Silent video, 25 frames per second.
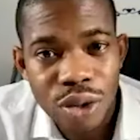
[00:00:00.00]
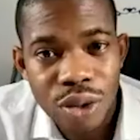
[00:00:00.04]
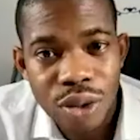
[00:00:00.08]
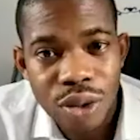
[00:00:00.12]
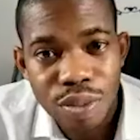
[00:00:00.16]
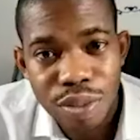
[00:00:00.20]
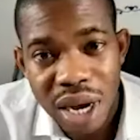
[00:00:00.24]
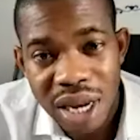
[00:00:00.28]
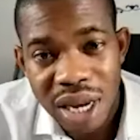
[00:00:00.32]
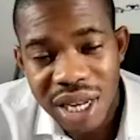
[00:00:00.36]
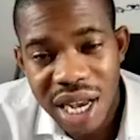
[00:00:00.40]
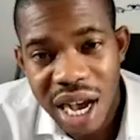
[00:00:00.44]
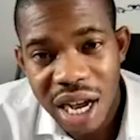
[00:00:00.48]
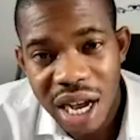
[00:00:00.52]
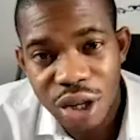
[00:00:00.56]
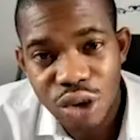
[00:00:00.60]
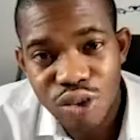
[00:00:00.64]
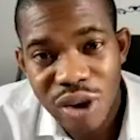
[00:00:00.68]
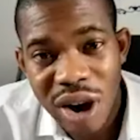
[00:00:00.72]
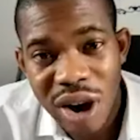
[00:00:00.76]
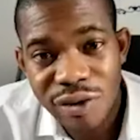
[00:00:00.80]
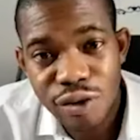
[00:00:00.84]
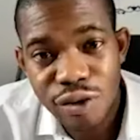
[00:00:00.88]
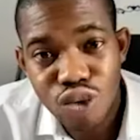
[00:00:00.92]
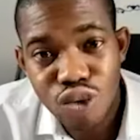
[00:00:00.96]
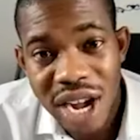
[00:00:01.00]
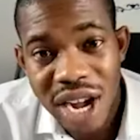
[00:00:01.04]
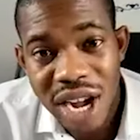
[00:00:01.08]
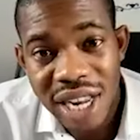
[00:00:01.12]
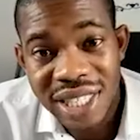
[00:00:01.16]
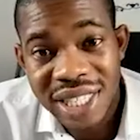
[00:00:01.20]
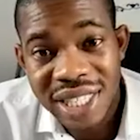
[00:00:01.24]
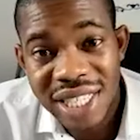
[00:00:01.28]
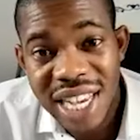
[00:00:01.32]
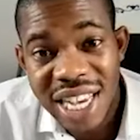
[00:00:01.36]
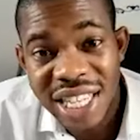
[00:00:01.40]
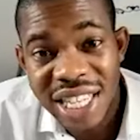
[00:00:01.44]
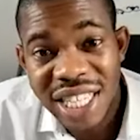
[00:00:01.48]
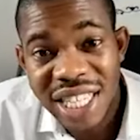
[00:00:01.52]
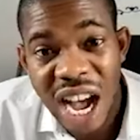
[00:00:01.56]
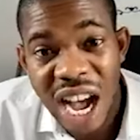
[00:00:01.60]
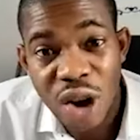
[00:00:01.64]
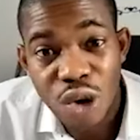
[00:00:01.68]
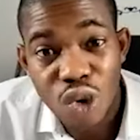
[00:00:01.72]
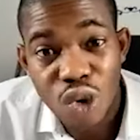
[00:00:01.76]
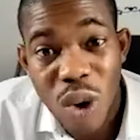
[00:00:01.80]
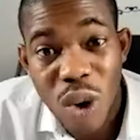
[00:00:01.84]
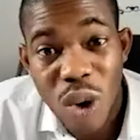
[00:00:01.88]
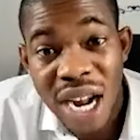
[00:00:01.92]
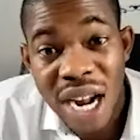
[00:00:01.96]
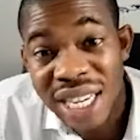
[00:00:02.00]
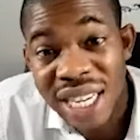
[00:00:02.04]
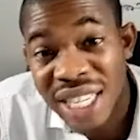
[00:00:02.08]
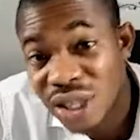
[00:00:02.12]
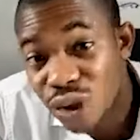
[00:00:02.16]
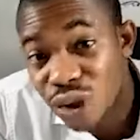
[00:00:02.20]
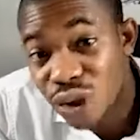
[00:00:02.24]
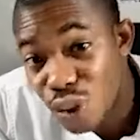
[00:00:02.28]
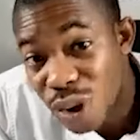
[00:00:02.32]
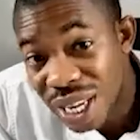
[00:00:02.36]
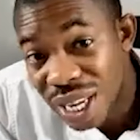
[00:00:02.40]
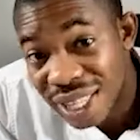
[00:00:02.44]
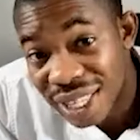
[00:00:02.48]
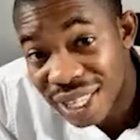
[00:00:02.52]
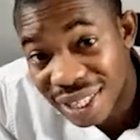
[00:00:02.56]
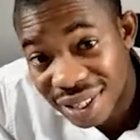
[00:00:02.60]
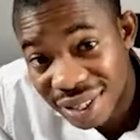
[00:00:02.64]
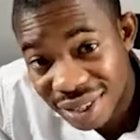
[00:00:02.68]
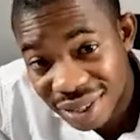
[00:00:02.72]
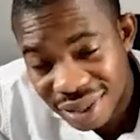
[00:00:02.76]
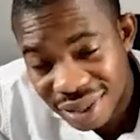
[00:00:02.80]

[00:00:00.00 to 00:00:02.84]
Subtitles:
My dear, you have to go and tear it and go and redo it.